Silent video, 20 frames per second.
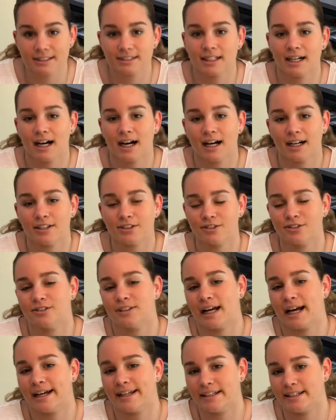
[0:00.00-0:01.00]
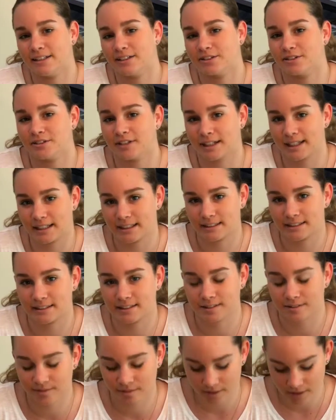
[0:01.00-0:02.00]
is 180
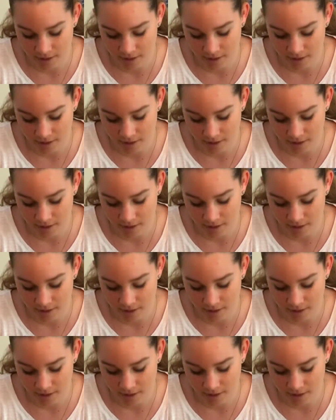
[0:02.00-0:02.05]
degrees.